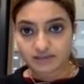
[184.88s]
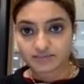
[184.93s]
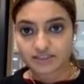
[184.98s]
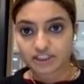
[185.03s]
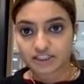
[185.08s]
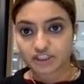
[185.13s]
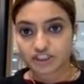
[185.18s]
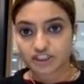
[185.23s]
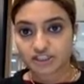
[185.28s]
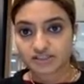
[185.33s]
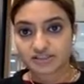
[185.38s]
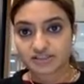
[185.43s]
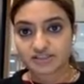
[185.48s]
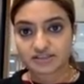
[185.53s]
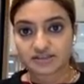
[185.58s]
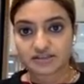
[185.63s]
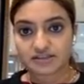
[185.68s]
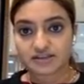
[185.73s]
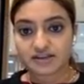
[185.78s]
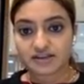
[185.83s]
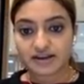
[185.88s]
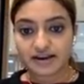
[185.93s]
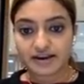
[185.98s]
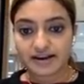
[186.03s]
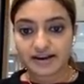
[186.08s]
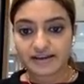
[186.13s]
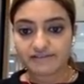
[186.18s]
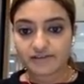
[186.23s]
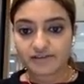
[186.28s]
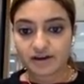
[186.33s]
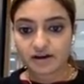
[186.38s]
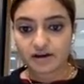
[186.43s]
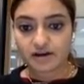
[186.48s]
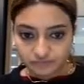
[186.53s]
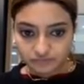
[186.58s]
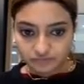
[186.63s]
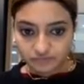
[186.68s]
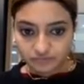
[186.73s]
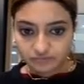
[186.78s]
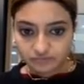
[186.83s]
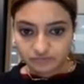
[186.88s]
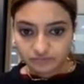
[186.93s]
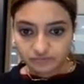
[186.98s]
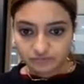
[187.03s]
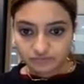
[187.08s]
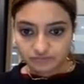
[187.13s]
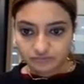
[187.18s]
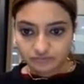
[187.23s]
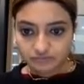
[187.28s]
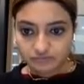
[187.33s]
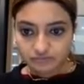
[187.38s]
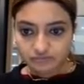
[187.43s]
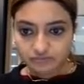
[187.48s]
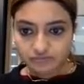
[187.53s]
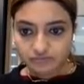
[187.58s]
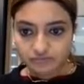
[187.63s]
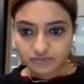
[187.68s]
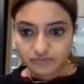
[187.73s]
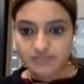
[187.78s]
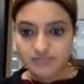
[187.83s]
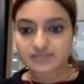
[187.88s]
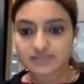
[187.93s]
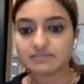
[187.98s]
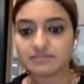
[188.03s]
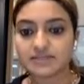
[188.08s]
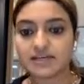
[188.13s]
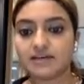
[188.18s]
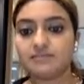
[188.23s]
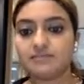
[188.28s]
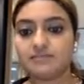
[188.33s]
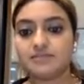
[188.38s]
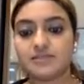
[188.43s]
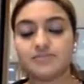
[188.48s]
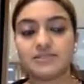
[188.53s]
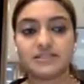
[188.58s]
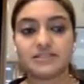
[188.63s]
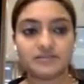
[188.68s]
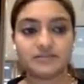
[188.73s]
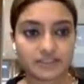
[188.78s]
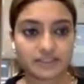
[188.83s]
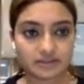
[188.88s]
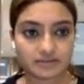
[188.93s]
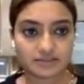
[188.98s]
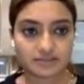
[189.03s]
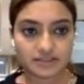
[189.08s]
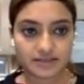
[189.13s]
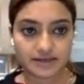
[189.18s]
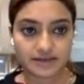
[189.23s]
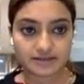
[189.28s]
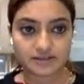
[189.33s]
such as never, sometimes, specific times a day.